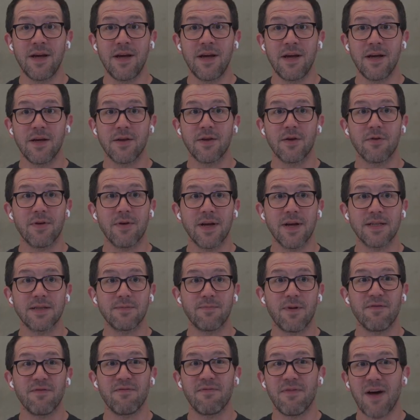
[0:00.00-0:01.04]
their rates
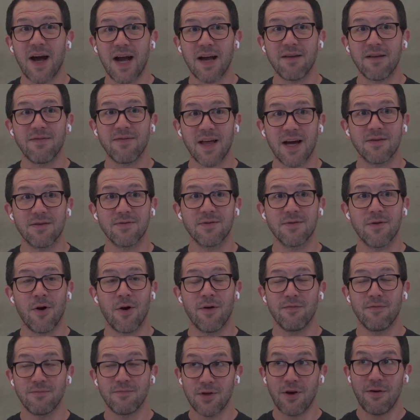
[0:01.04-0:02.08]
by
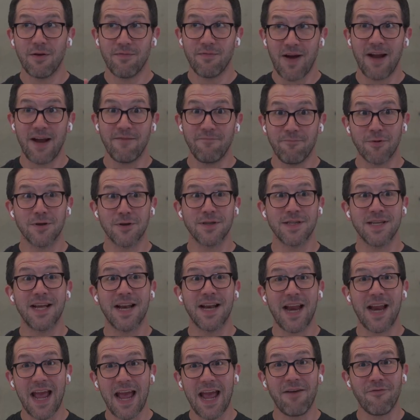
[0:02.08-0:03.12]

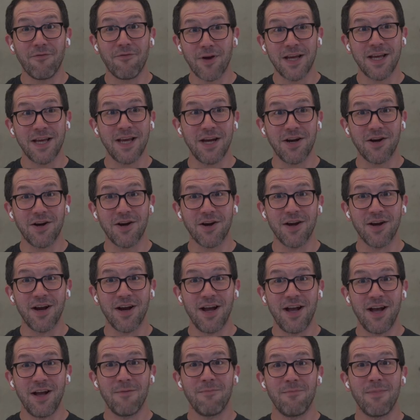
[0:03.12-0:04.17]
5% every year,
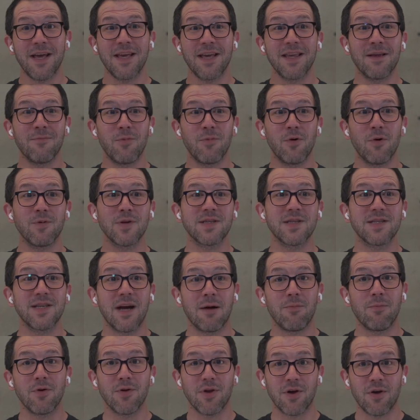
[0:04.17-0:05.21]
making them almost
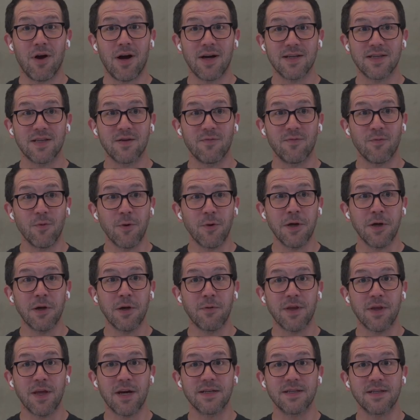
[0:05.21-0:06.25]
double the cost of working
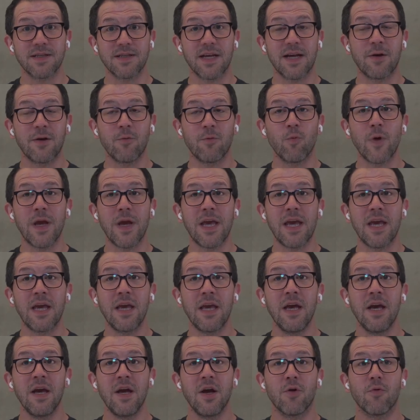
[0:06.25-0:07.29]
with us. And we
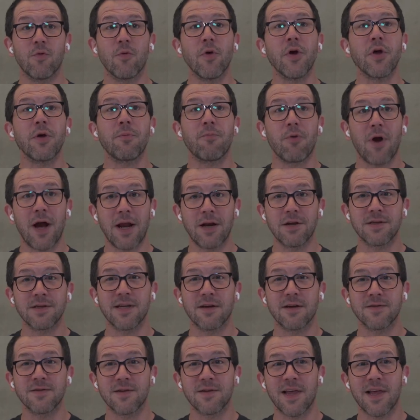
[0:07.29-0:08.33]
really pride
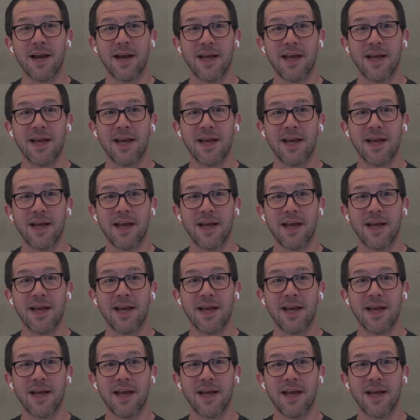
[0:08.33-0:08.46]
ourselves on that